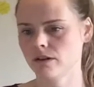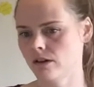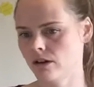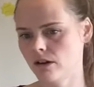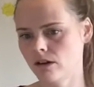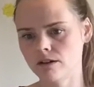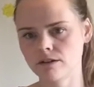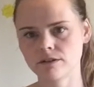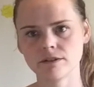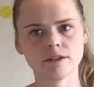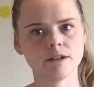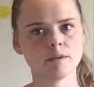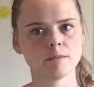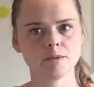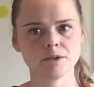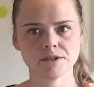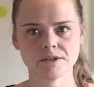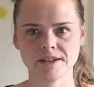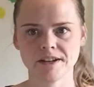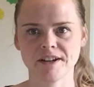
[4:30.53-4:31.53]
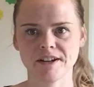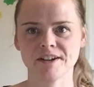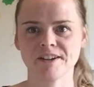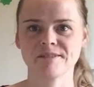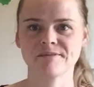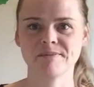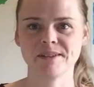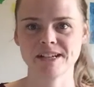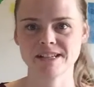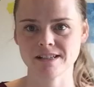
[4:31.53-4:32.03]
all the numbers there
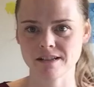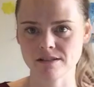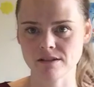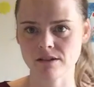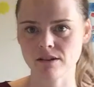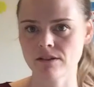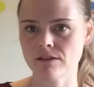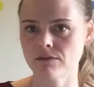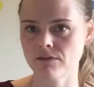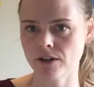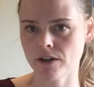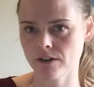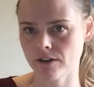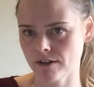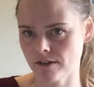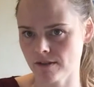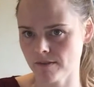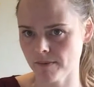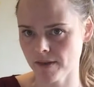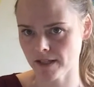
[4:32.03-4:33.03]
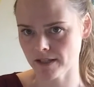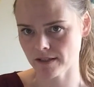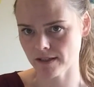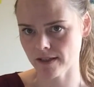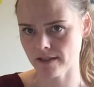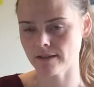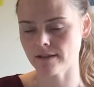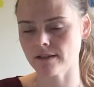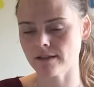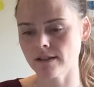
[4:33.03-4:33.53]
make sense. All the fingerings make
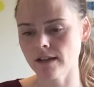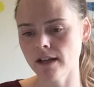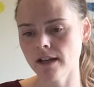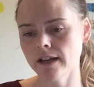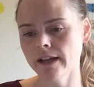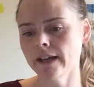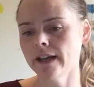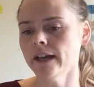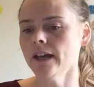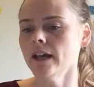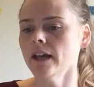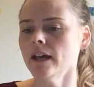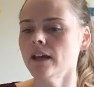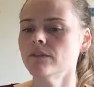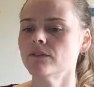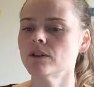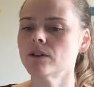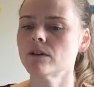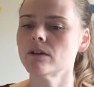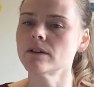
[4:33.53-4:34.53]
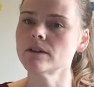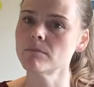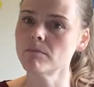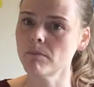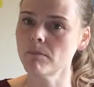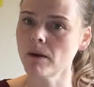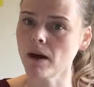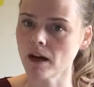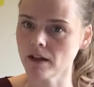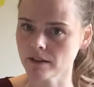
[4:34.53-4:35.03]
sense. If you go on the
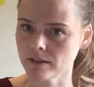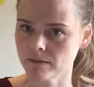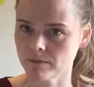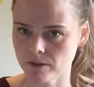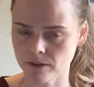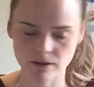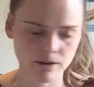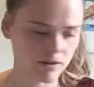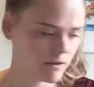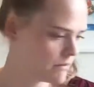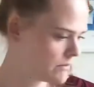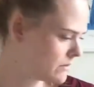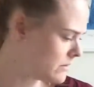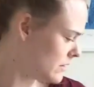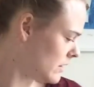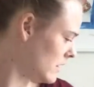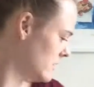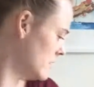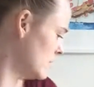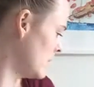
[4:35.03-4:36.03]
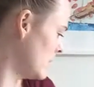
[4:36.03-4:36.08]
bottom, though, on the